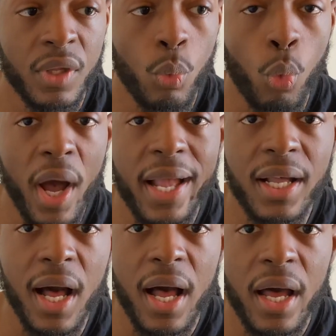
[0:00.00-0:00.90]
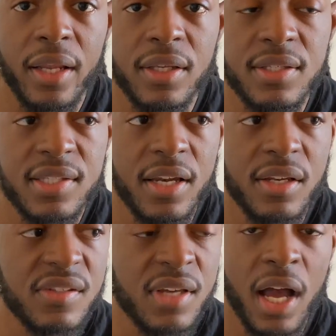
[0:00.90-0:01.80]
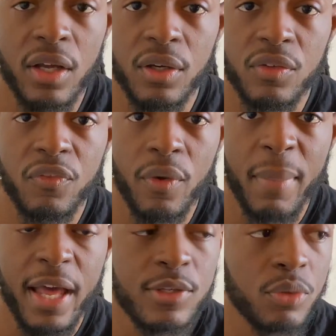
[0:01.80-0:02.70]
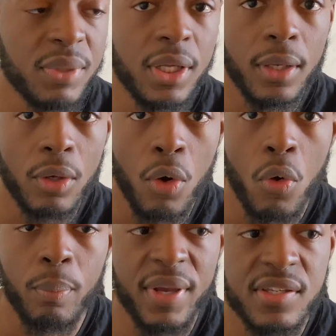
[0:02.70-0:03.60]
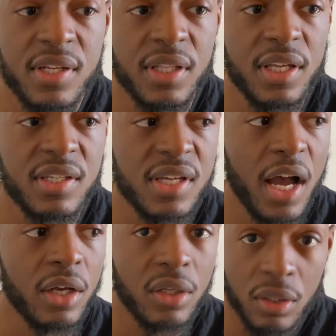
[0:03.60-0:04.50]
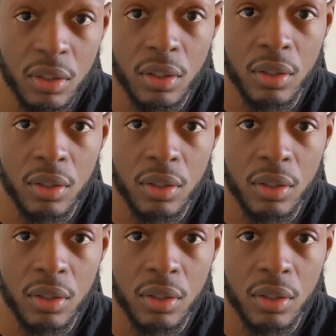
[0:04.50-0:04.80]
why God said it is not good for man to be alone. Basically, it is not good